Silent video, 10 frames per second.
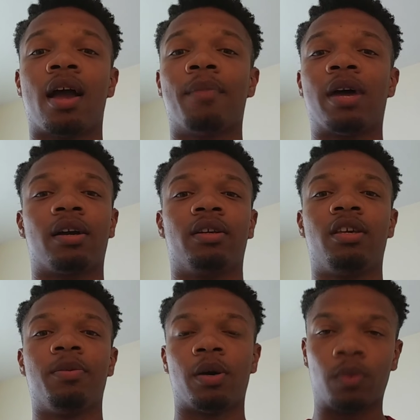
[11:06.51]
I'm not gonna
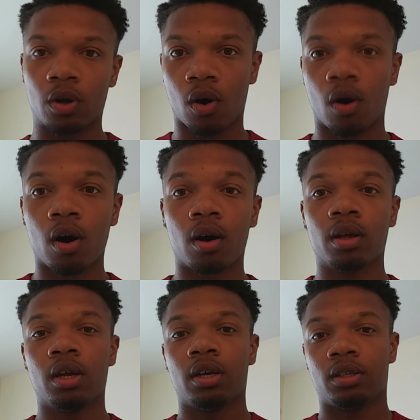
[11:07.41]
keep up with all
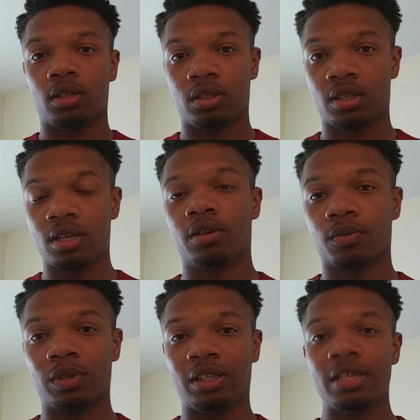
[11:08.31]
the sneaker
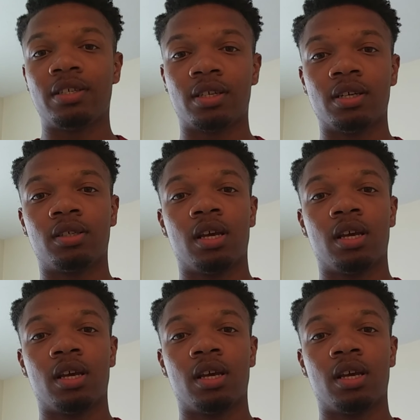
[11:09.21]
releases.